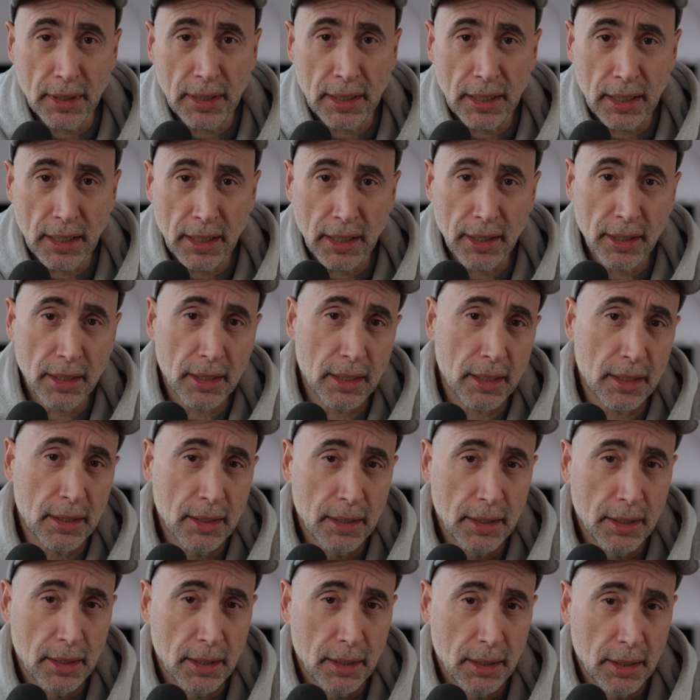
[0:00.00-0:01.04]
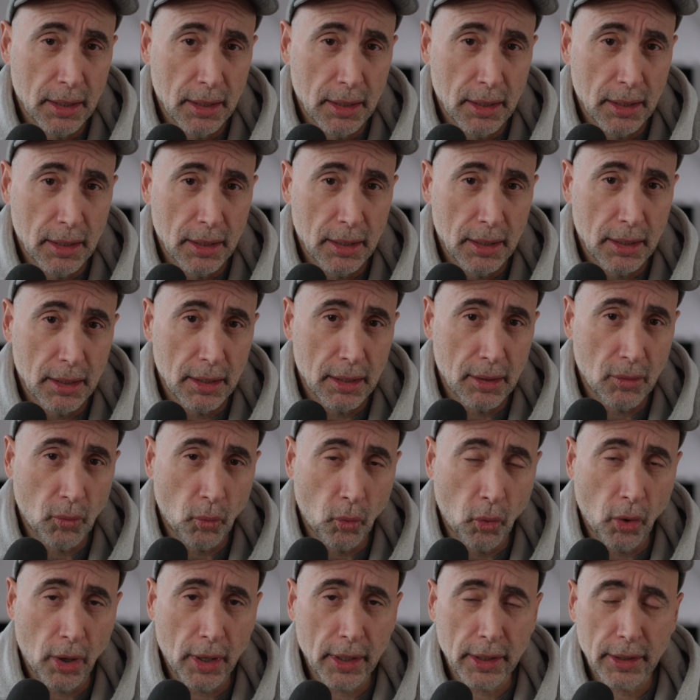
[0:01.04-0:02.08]
uh,
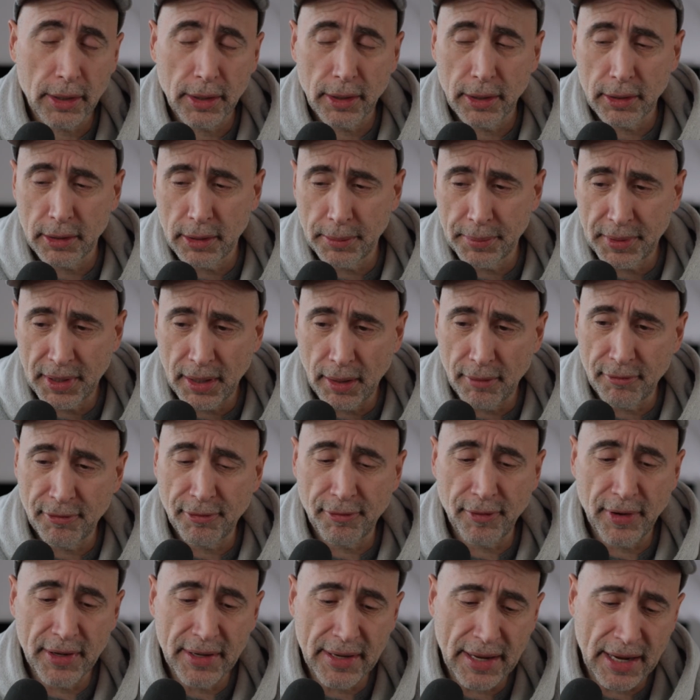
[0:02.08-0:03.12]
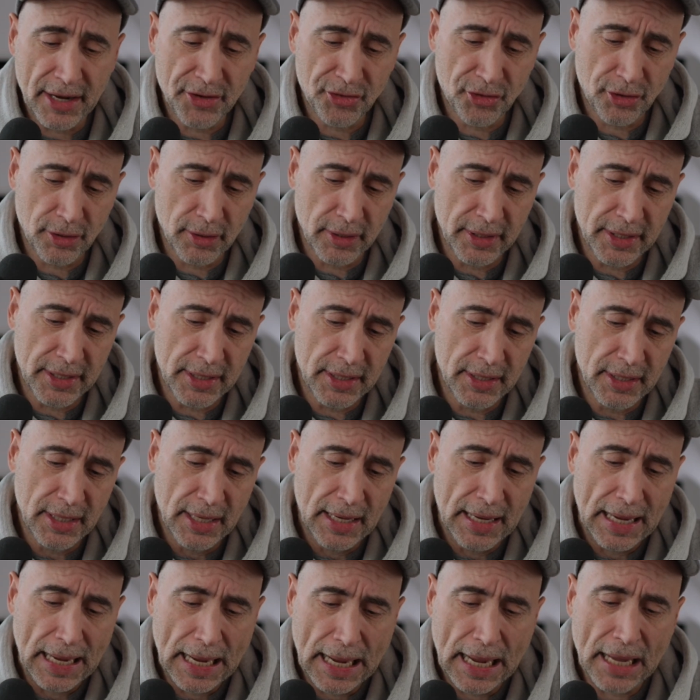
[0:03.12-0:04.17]
work to become financially
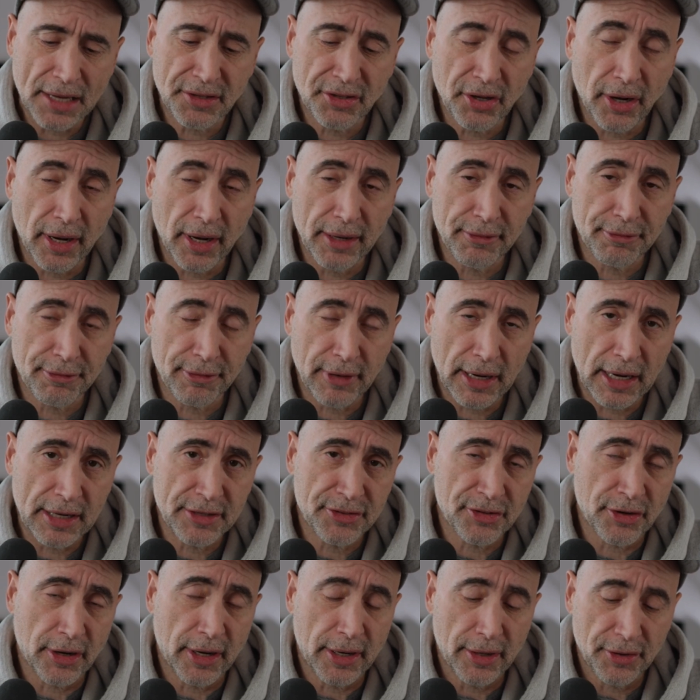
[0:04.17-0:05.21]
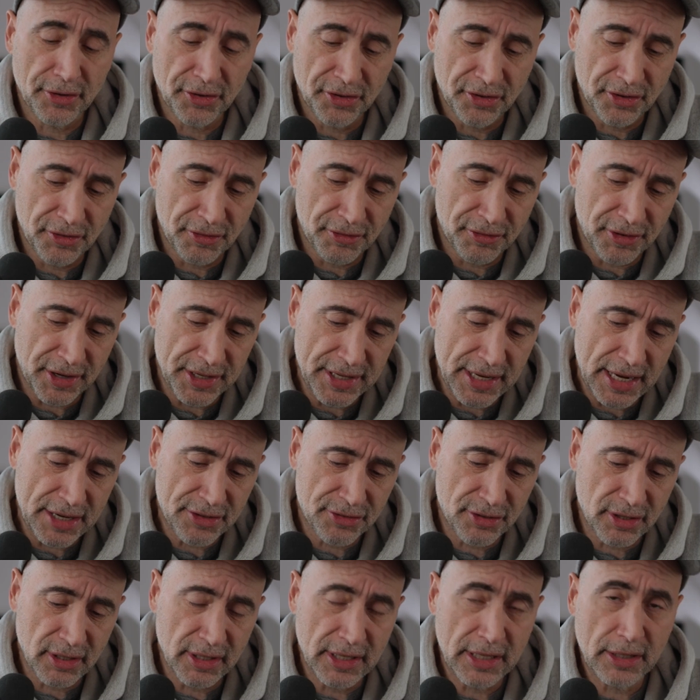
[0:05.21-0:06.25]
anti fragile,
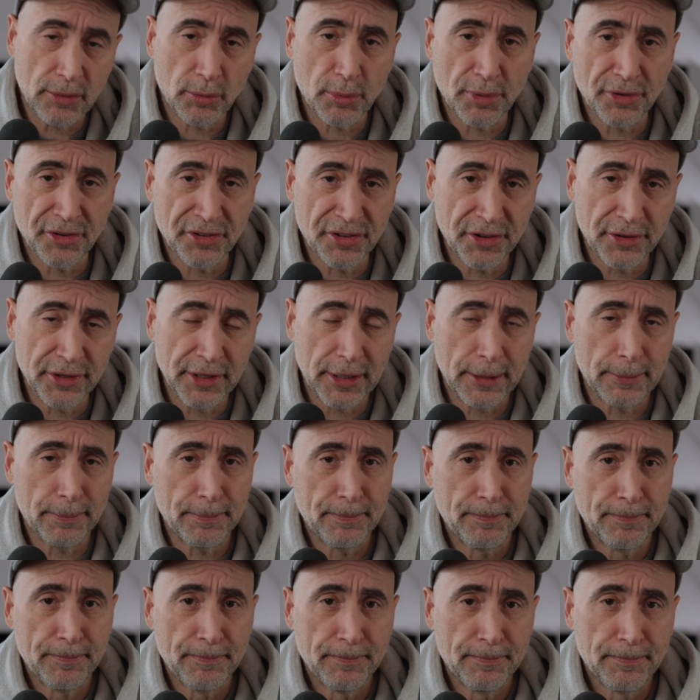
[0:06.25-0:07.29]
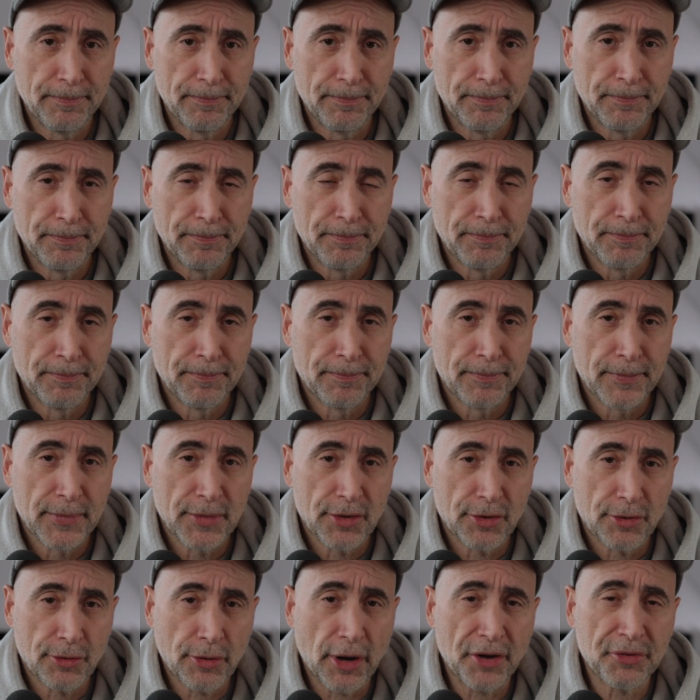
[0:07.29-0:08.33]
financially resilient.
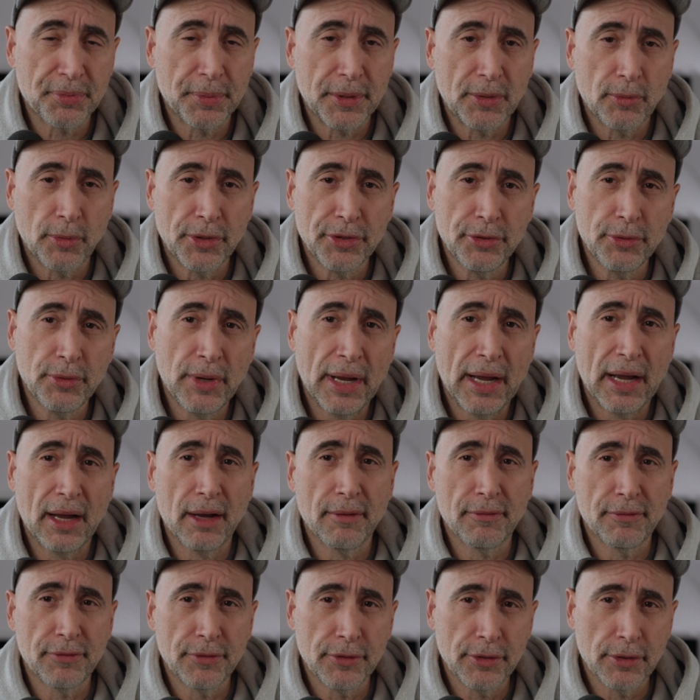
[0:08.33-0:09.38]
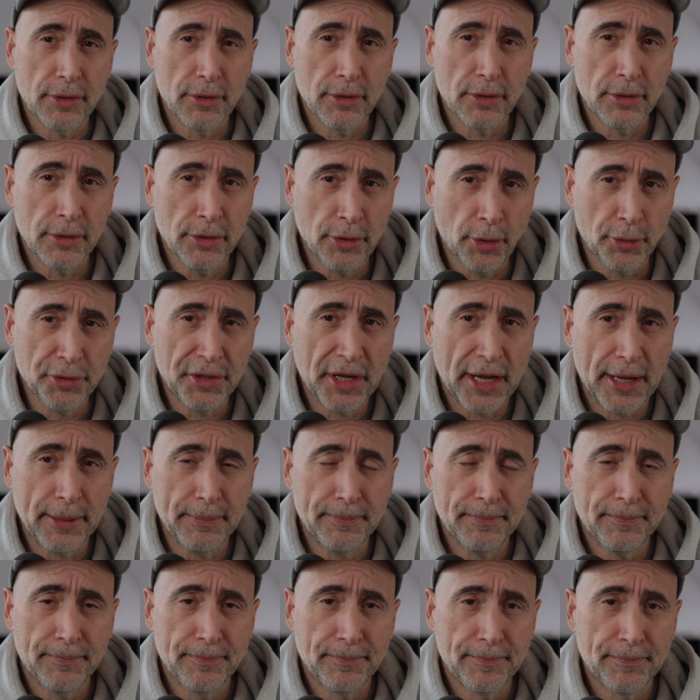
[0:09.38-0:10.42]
Trust me, when you have no
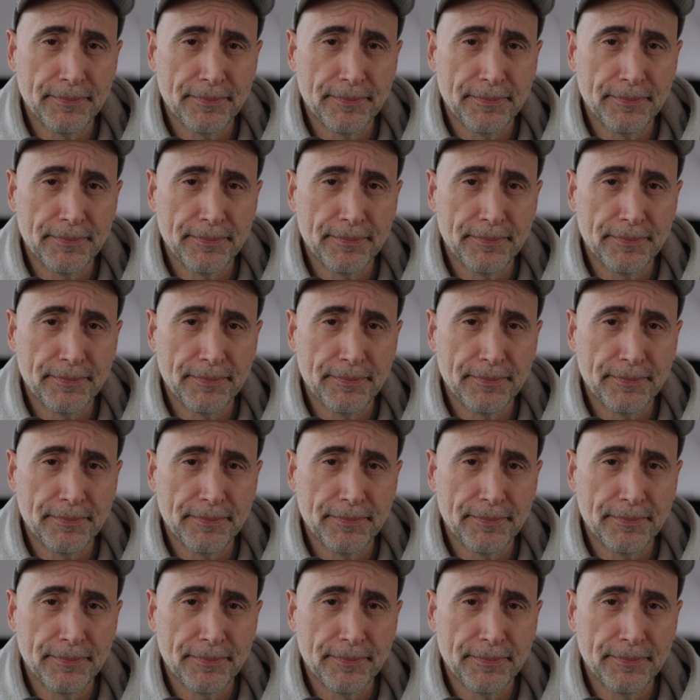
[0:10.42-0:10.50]
debt